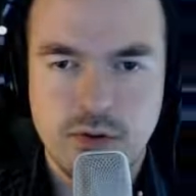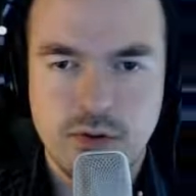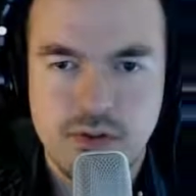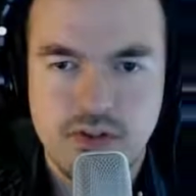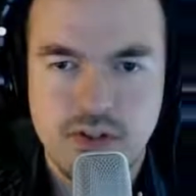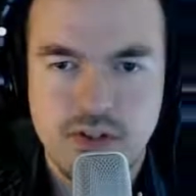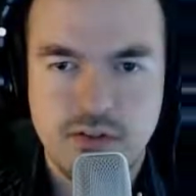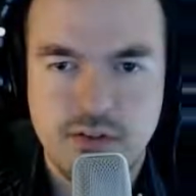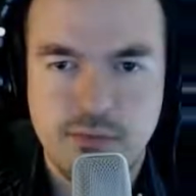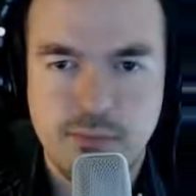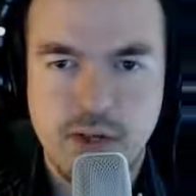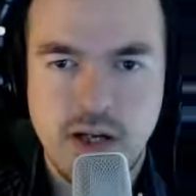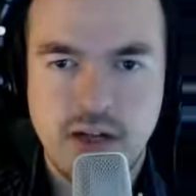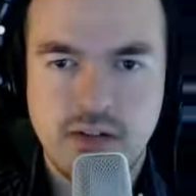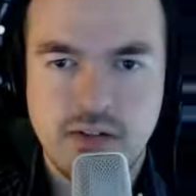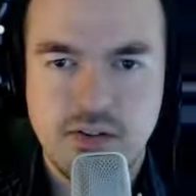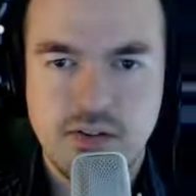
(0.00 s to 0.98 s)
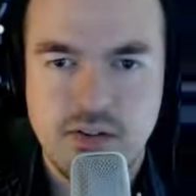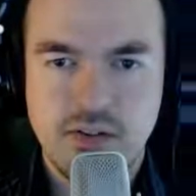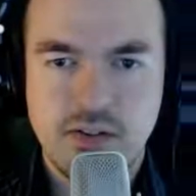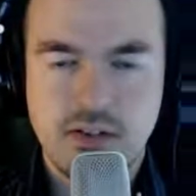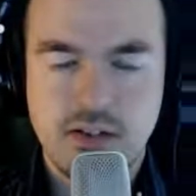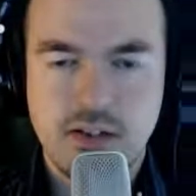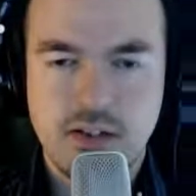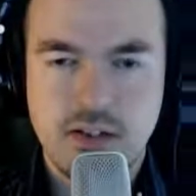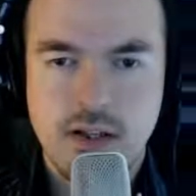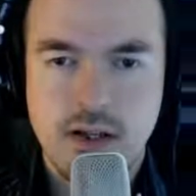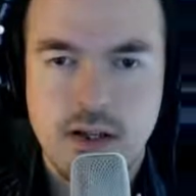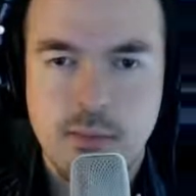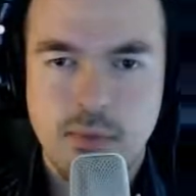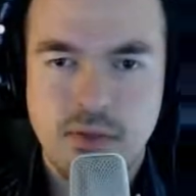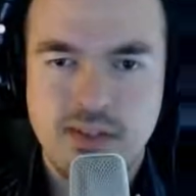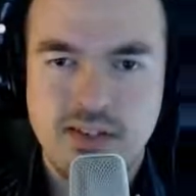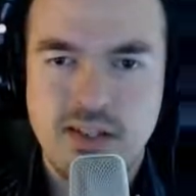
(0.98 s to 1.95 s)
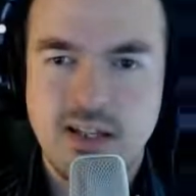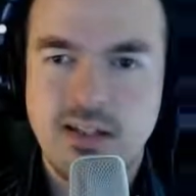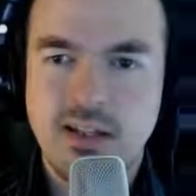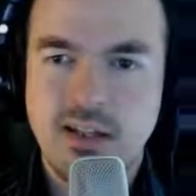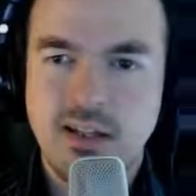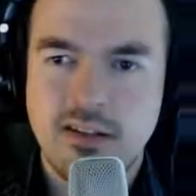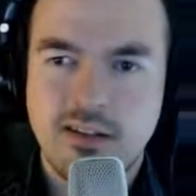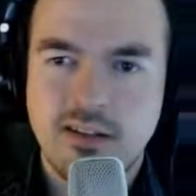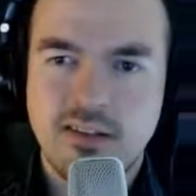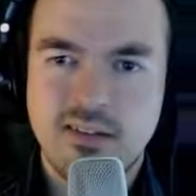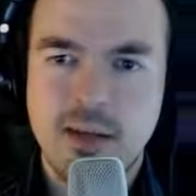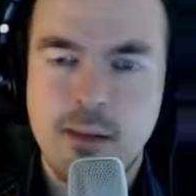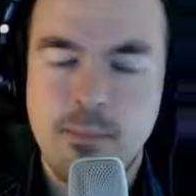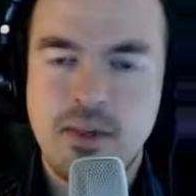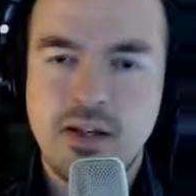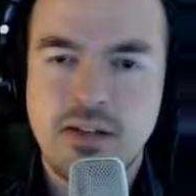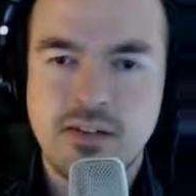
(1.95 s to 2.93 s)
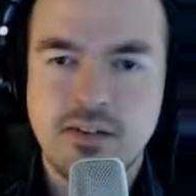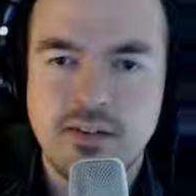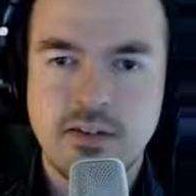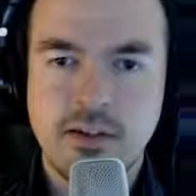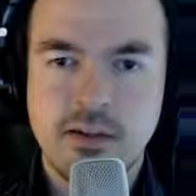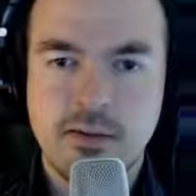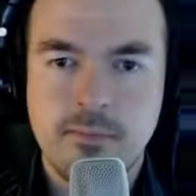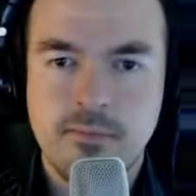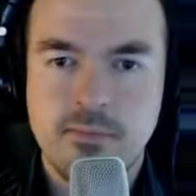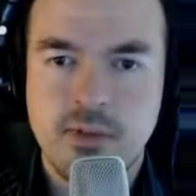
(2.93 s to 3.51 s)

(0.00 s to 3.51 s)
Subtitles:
center of mass, because then it'll tip easily